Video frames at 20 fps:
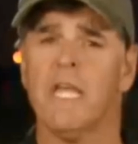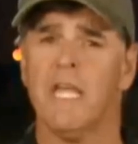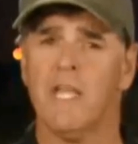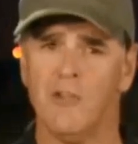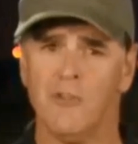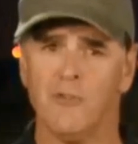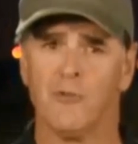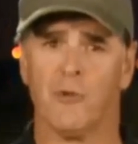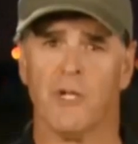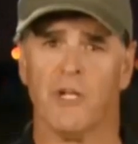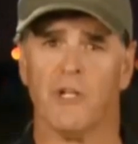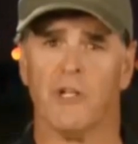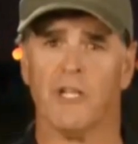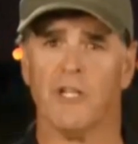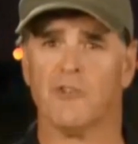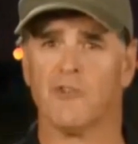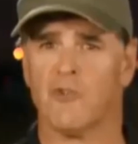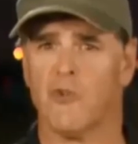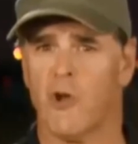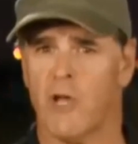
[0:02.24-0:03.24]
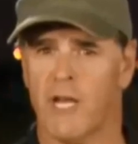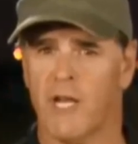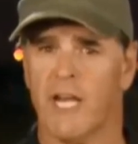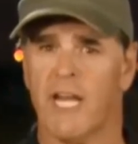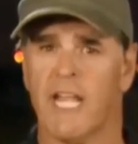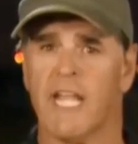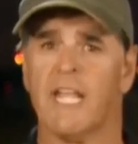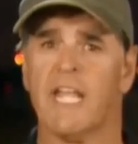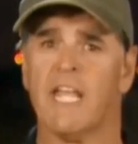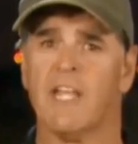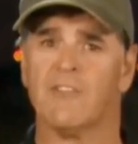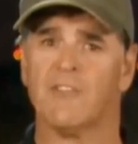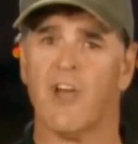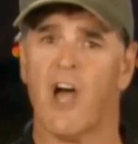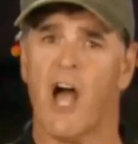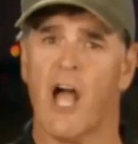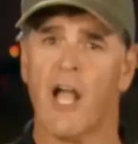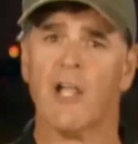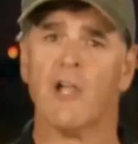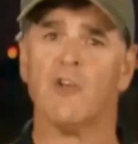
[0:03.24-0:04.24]
Israel is crediting its
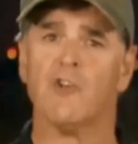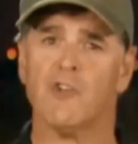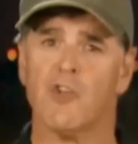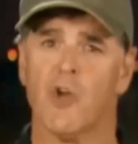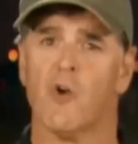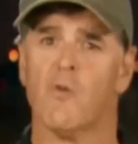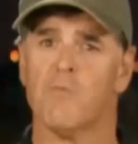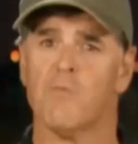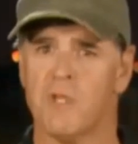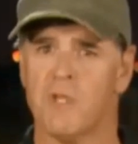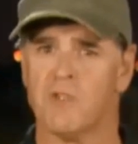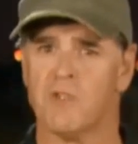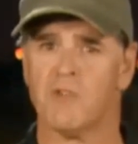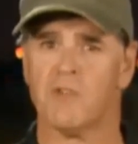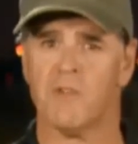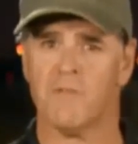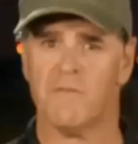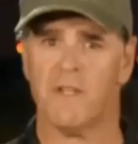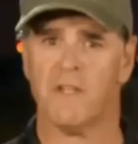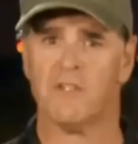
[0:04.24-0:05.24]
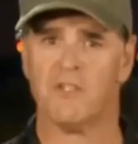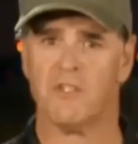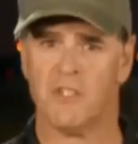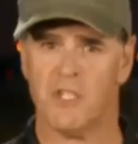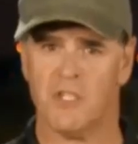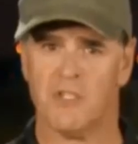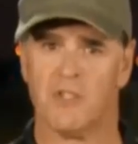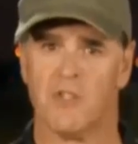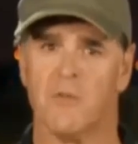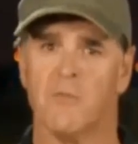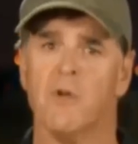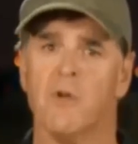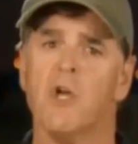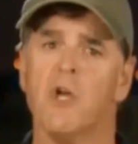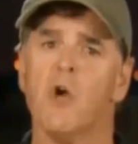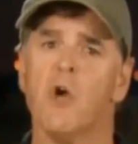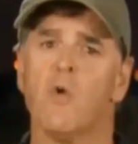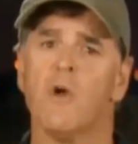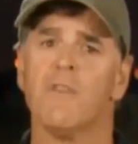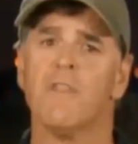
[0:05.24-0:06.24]
Iron Dome missile defense system
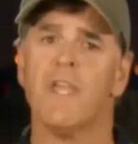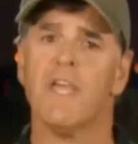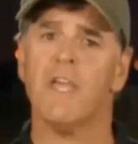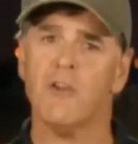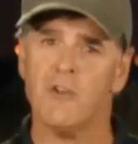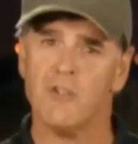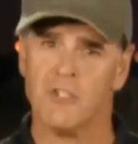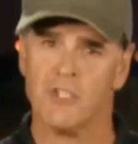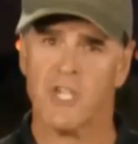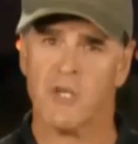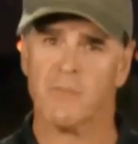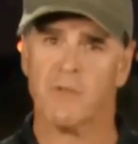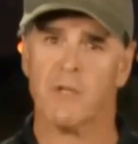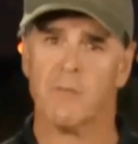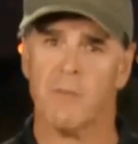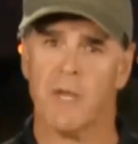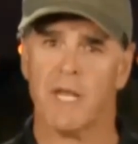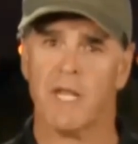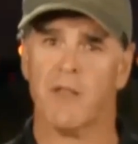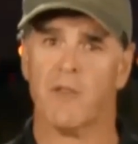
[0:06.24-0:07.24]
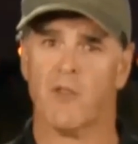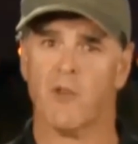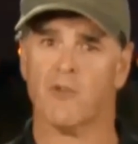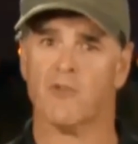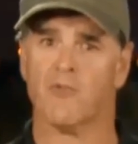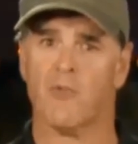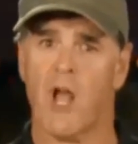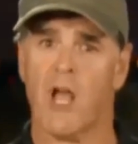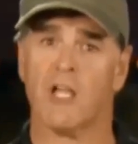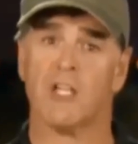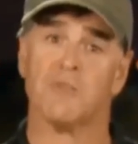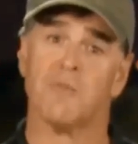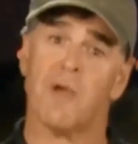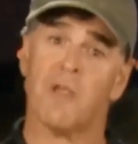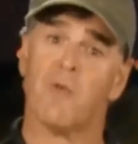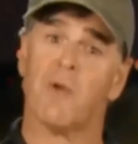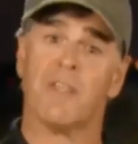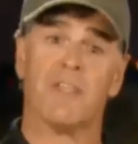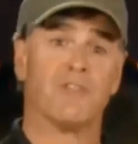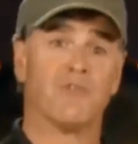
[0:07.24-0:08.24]
with intercepting many of those rockets.
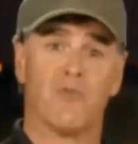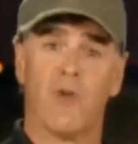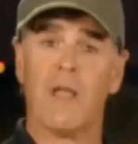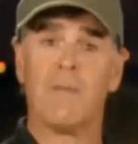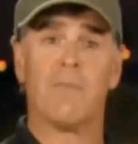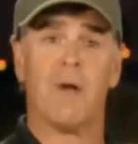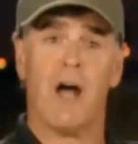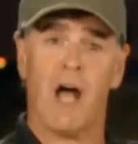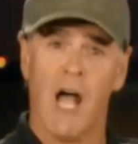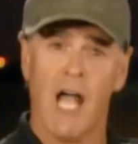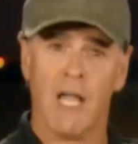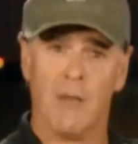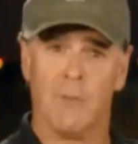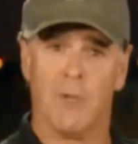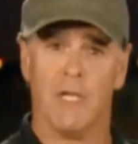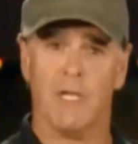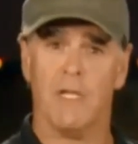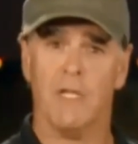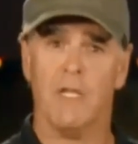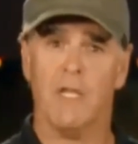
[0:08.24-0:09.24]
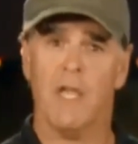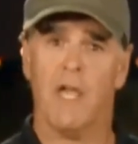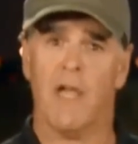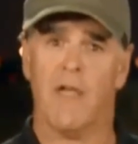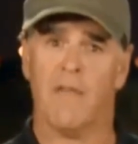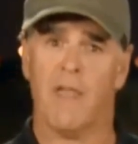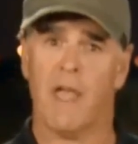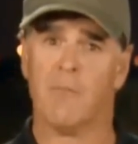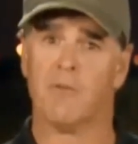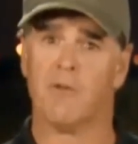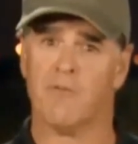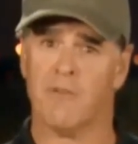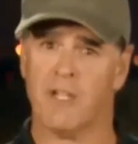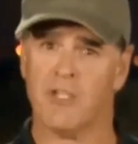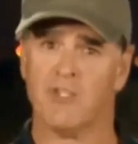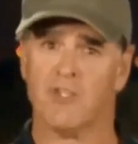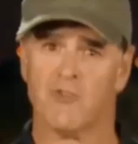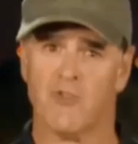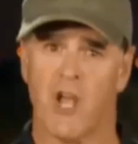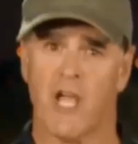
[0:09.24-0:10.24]
By the way, that's right behind me, and that
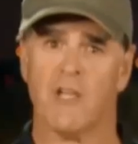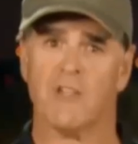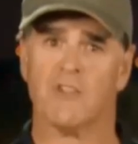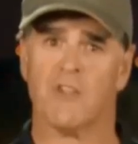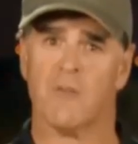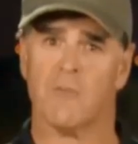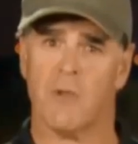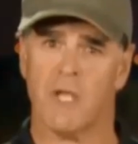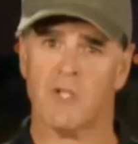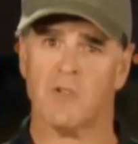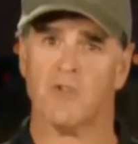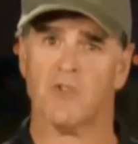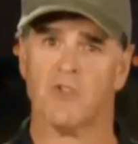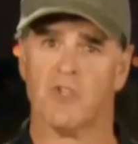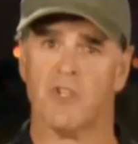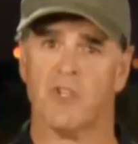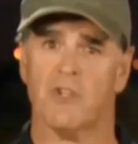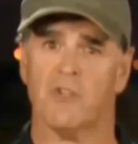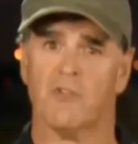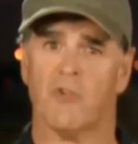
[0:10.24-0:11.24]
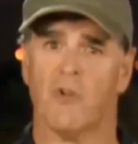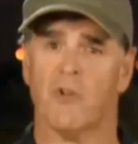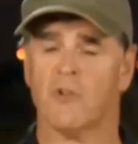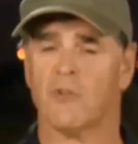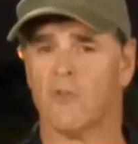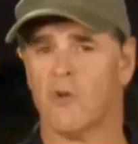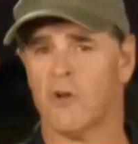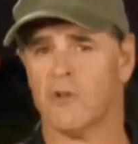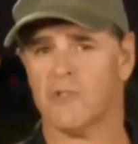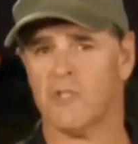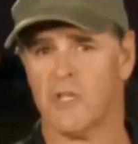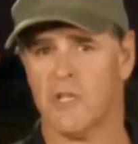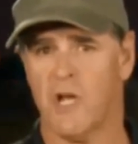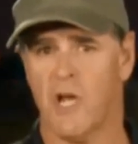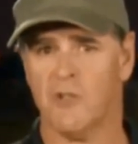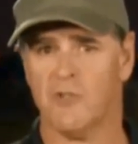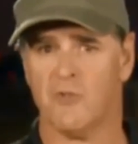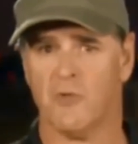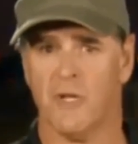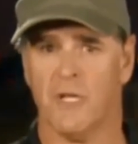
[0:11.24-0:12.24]
prevents strikes on major cities all across the
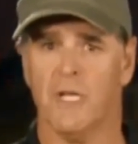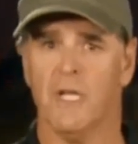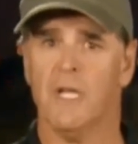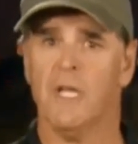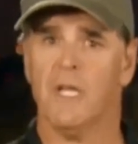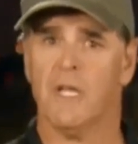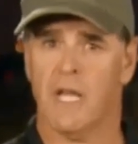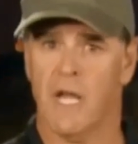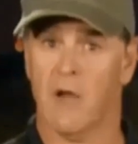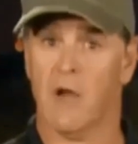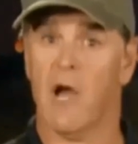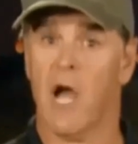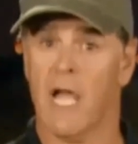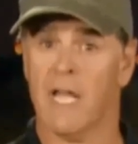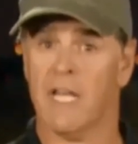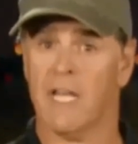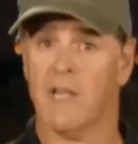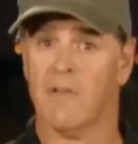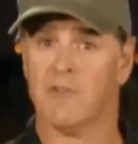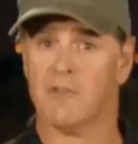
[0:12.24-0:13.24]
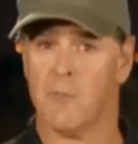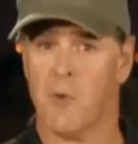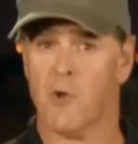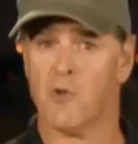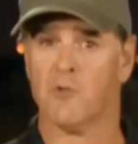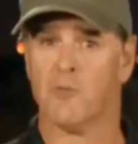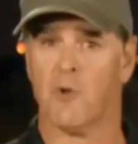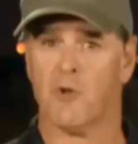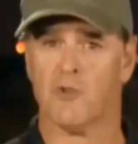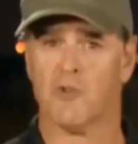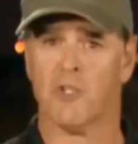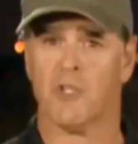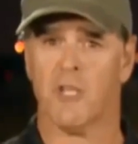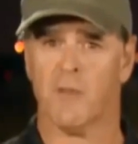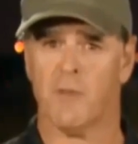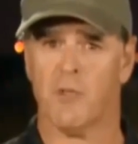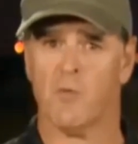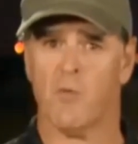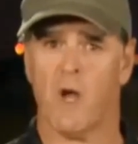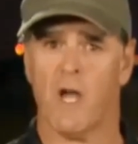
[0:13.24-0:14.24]
country. Now, IDF spokesperson
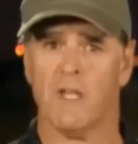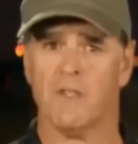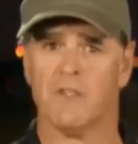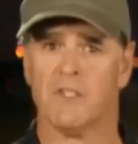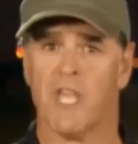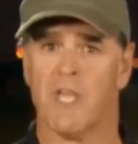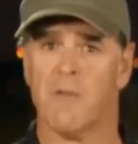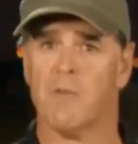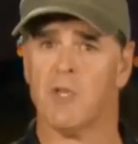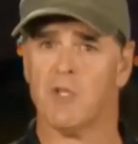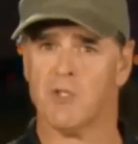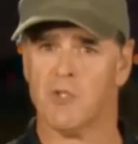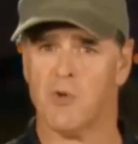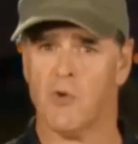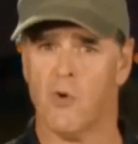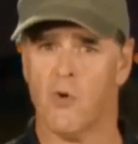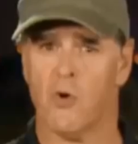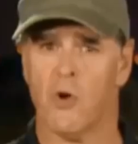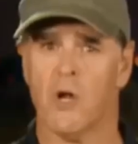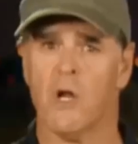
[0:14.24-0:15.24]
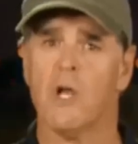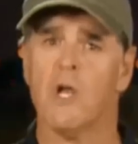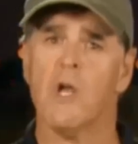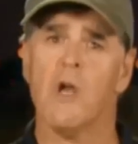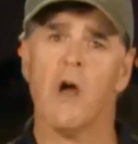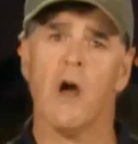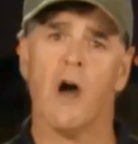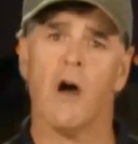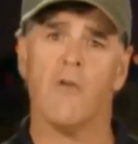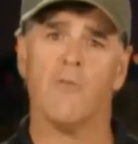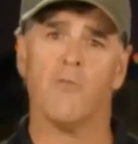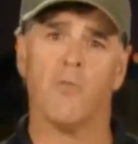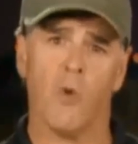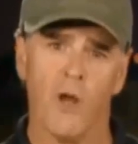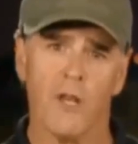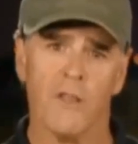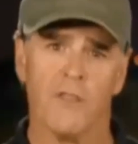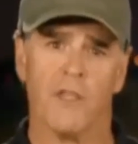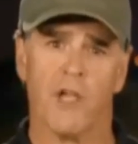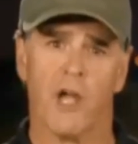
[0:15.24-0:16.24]
Libby Weiss gave me a tour of
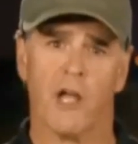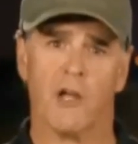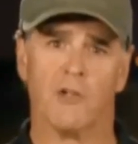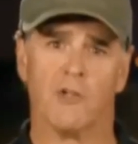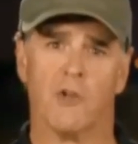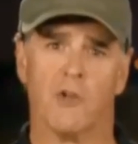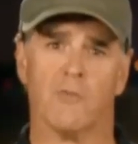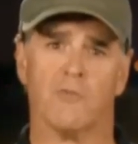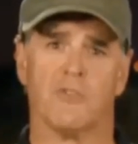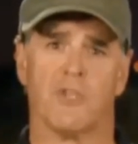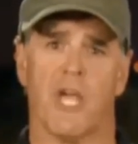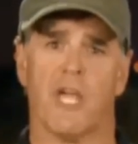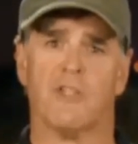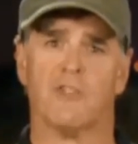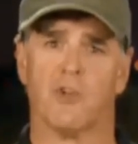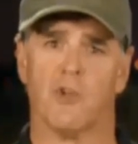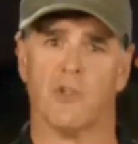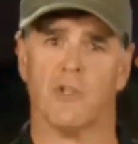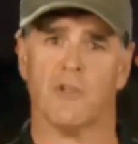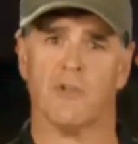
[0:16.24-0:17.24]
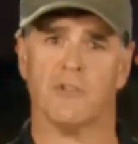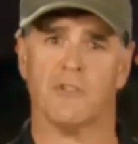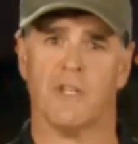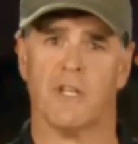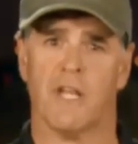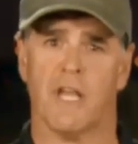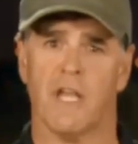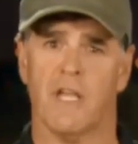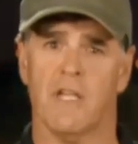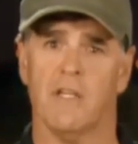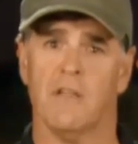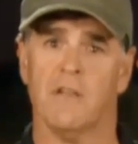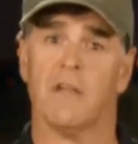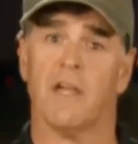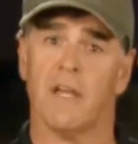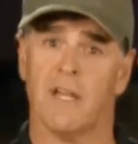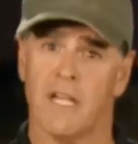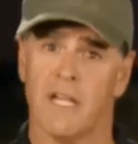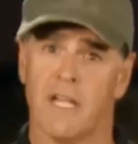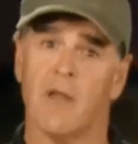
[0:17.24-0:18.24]
one of the Iron Dome sites earlier today.
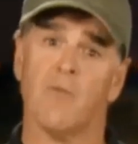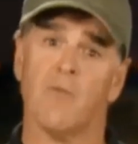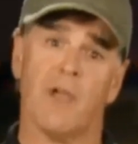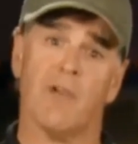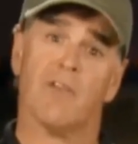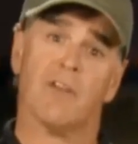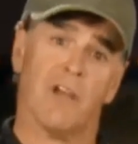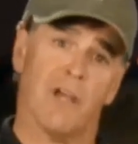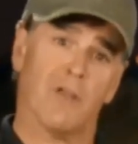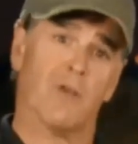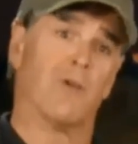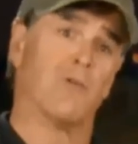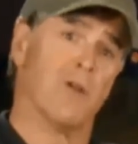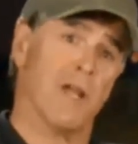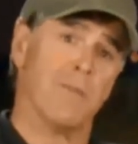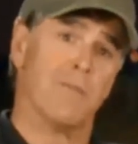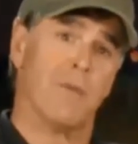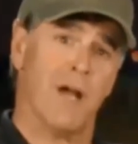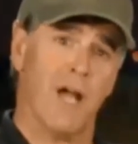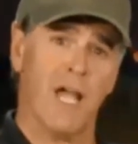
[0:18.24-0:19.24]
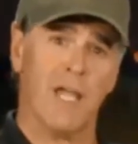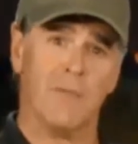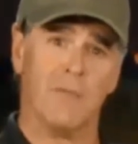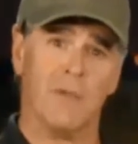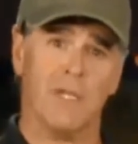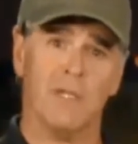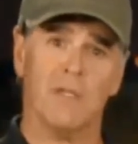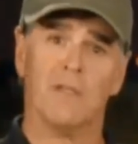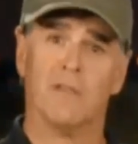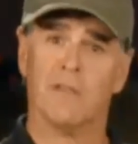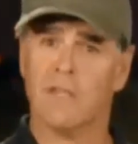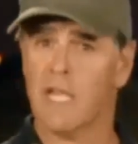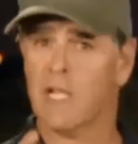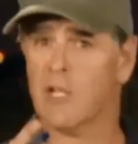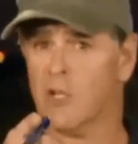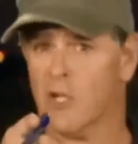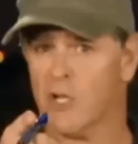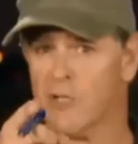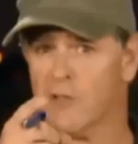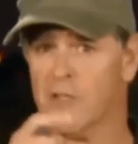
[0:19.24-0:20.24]
And again, we have another one right behind me.
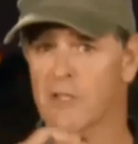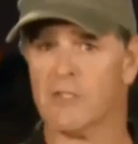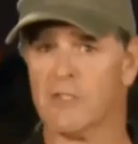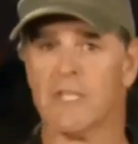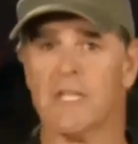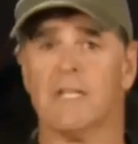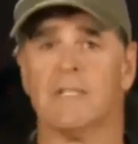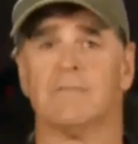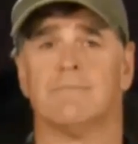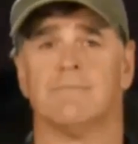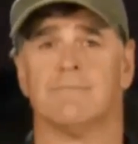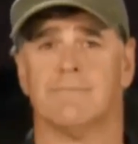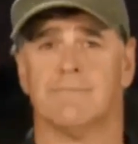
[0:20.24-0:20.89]
Take a look at this, though.